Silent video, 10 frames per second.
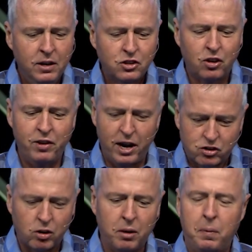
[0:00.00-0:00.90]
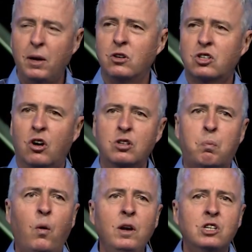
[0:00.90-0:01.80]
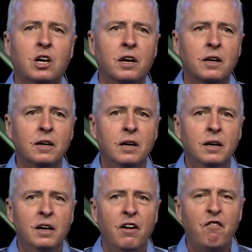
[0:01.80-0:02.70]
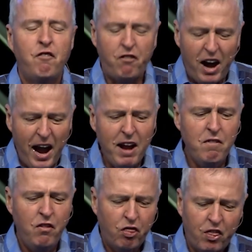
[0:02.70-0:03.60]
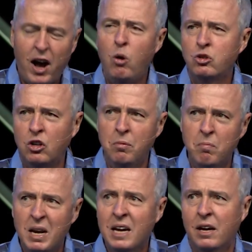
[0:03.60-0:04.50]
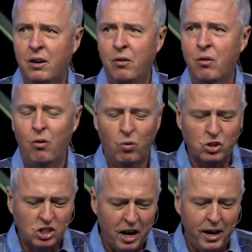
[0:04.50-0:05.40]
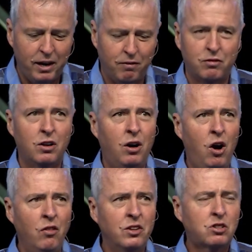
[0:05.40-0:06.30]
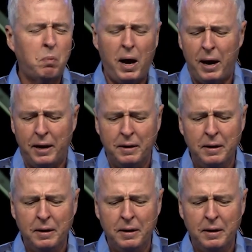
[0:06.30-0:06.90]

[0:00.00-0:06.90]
So naturally, Peter starts preaching. 5,000 men were saved on the spot.